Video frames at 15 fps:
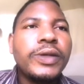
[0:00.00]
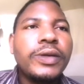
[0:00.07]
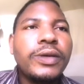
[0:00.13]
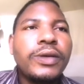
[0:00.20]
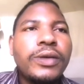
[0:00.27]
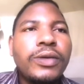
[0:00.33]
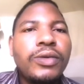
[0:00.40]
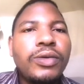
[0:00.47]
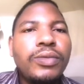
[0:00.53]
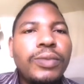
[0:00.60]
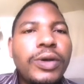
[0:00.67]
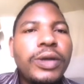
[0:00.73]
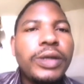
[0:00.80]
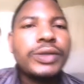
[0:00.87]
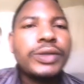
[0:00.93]
Good morning,
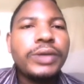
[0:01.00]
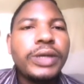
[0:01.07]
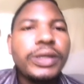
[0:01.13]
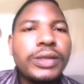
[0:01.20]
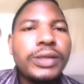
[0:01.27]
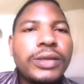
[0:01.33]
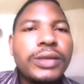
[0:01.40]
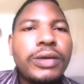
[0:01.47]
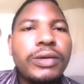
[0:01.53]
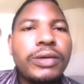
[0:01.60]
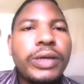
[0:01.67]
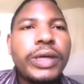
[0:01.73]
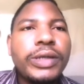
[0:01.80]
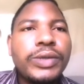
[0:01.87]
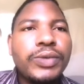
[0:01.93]
students. I would like
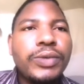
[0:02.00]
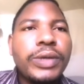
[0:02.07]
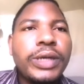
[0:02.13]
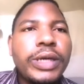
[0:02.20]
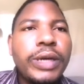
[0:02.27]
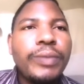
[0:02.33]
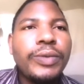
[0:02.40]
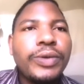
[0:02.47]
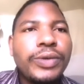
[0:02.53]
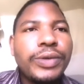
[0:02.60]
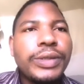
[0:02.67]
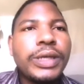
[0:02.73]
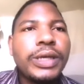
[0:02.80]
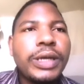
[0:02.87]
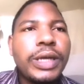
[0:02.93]
to welcome you to the
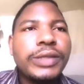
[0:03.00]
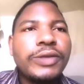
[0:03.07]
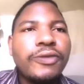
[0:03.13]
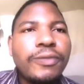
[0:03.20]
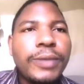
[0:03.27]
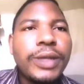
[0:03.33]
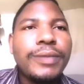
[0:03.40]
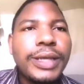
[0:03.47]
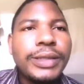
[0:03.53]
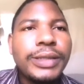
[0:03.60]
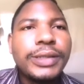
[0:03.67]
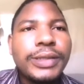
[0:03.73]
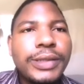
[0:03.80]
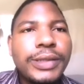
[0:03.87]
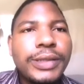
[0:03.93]
class of
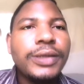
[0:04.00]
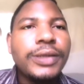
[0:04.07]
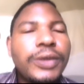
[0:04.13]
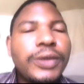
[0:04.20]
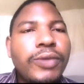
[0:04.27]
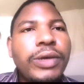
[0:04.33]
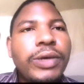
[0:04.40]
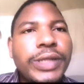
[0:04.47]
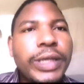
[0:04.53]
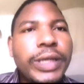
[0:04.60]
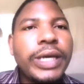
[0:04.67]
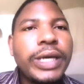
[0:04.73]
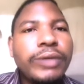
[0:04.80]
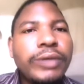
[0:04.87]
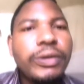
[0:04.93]
mathematics, once again
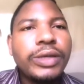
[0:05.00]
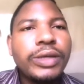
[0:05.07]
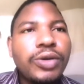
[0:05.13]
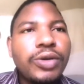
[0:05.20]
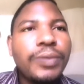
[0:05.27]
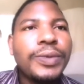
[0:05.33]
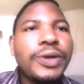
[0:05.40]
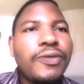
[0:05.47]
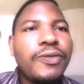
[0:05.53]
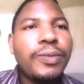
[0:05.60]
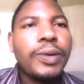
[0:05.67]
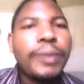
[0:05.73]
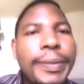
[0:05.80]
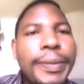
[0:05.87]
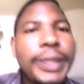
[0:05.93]
with the topic of
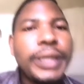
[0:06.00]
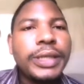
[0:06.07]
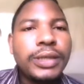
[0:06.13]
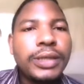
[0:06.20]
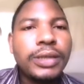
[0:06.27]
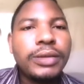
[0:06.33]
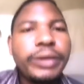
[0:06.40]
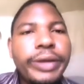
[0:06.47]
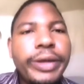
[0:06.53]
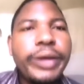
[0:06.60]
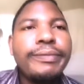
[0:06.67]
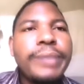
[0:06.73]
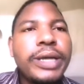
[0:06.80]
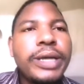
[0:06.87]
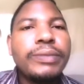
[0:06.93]
probability.
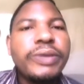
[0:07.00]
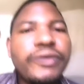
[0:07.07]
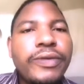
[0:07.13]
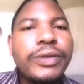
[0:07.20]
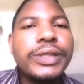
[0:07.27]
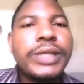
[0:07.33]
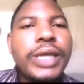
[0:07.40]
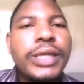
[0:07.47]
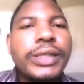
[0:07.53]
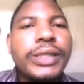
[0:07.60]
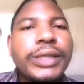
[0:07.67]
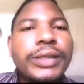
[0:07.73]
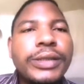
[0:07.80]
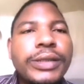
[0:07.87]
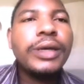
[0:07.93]
But before starting,
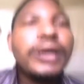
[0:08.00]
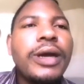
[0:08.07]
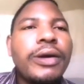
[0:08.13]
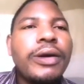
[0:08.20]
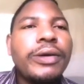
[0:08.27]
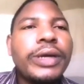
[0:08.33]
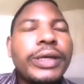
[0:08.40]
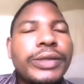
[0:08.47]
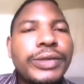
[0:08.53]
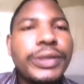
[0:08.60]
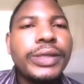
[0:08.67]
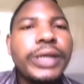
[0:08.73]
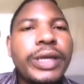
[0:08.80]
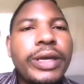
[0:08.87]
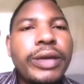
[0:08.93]
I would like to
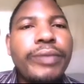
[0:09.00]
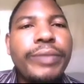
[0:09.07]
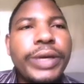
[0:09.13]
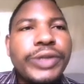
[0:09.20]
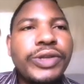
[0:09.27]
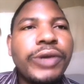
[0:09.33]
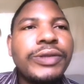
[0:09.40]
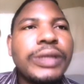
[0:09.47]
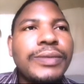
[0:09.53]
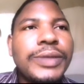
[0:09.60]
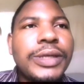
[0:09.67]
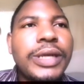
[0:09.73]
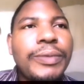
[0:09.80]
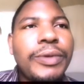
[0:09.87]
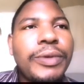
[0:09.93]
say make sure you subscribe
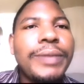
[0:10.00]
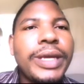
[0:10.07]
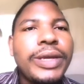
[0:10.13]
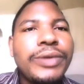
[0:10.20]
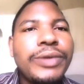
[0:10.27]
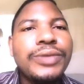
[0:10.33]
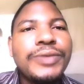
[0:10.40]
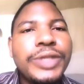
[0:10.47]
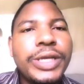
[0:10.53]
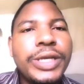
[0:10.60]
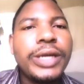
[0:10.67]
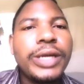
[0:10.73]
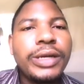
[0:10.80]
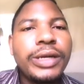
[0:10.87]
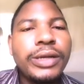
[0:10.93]
on my YouTube
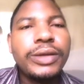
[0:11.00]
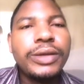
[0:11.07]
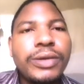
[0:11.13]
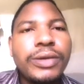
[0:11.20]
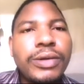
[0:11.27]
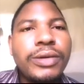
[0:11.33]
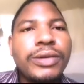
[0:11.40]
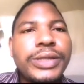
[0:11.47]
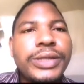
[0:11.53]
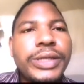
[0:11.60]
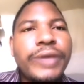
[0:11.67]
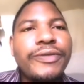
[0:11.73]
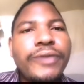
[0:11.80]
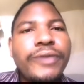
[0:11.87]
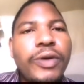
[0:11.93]
channel called
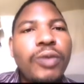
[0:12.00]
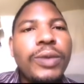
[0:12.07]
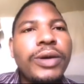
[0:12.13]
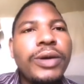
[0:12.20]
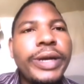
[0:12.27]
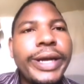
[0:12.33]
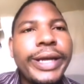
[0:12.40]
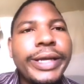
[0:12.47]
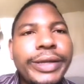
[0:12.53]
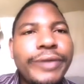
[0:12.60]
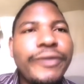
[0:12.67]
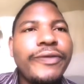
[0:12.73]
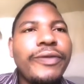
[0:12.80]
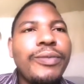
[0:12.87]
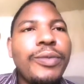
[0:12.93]
Sanfaume Online
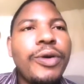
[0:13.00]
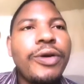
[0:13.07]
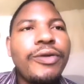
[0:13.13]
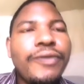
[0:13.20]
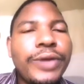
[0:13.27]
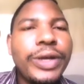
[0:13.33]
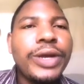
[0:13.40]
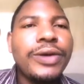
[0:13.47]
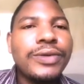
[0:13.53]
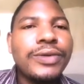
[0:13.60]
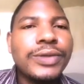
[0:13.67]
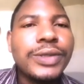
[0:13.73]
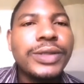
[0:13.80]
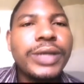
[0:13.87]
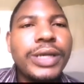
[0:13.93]
for more videos
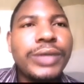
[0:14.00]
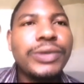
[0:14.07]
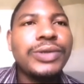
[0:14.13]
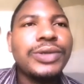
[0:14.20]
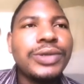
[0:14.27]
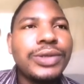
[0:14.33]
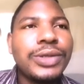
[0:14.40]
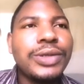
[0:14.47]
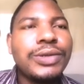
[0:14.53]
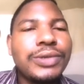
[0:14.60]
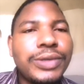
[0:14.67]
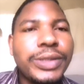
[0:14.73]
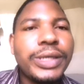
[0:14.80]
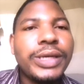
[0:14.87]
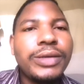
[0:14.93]
and tutorial
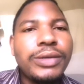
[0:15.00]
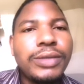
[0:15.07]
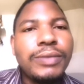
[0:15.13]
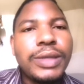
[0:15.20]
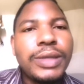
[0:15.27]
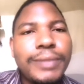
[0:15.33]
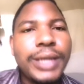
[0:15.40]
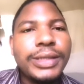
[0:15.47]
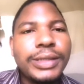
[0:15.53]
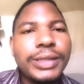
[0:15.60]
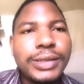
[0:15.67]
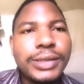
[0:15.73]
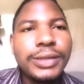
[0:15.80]
concerning mathematics.